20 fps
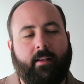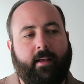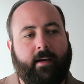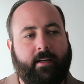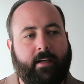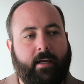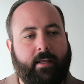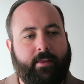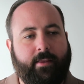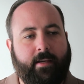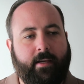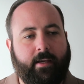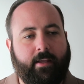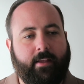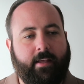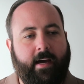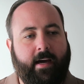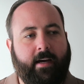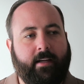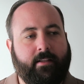Like, I think
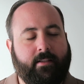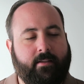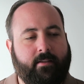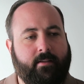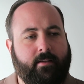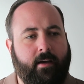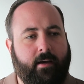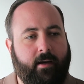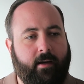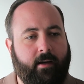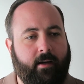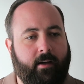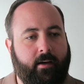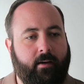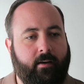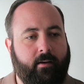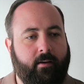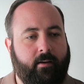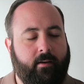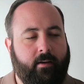that's
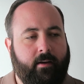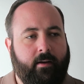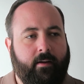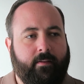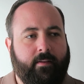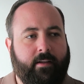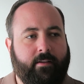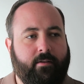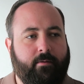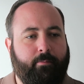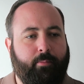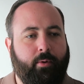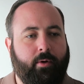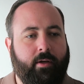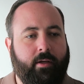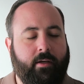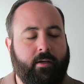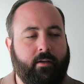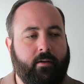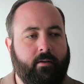a
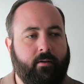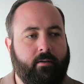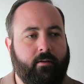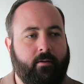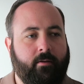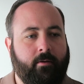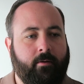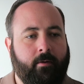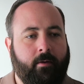pretty,